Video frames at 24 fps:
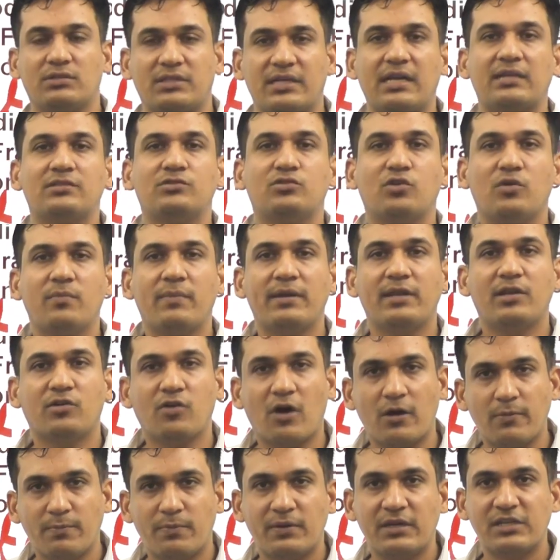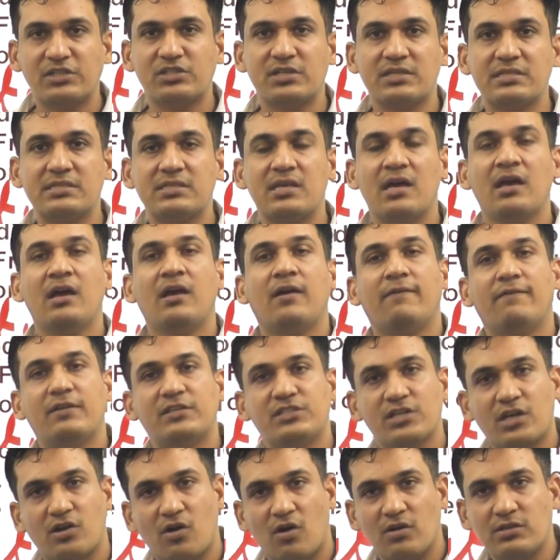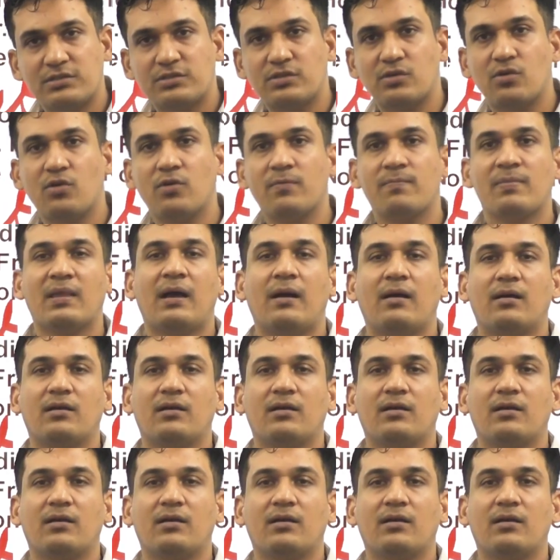There are so many corporations which are also